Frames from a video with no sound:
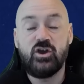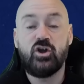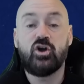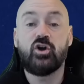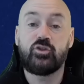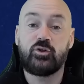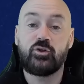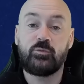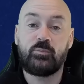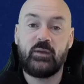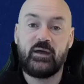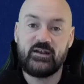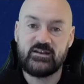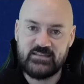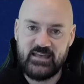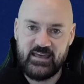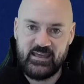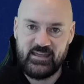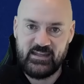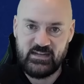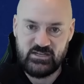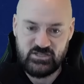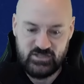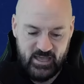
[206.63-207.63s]
other players
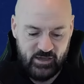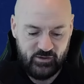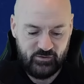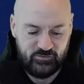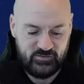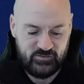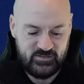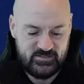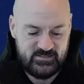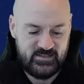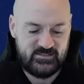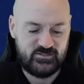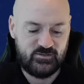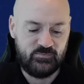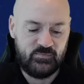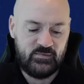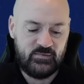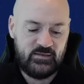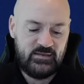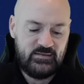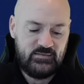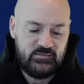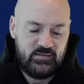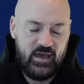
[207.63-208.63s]
age out of the system
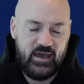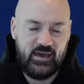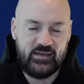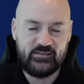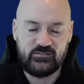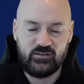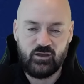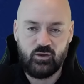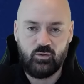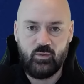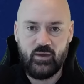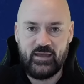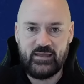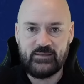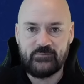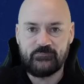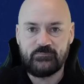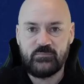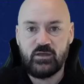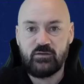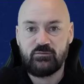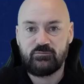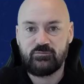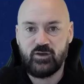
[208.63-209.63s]
and away
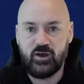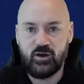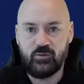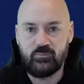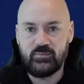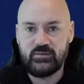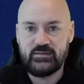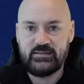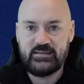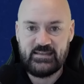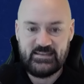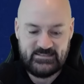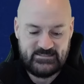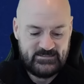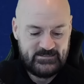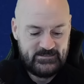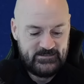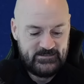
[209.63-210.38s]
from Leeds.